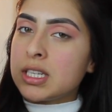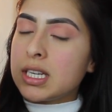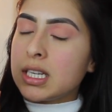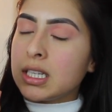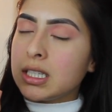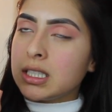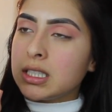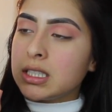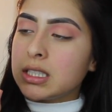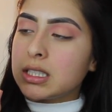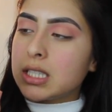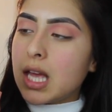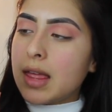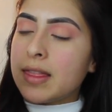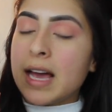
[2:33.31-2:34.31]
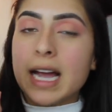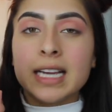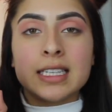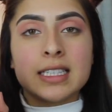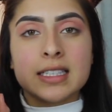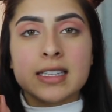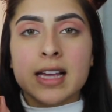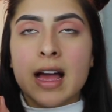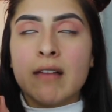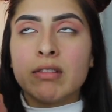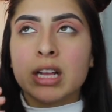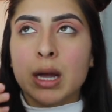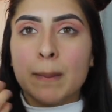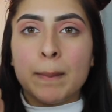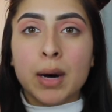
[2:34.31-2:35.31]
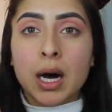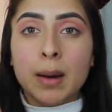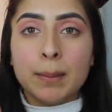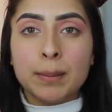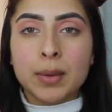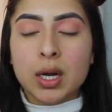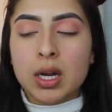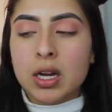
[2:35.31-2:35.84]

is that it doesn't have like a pump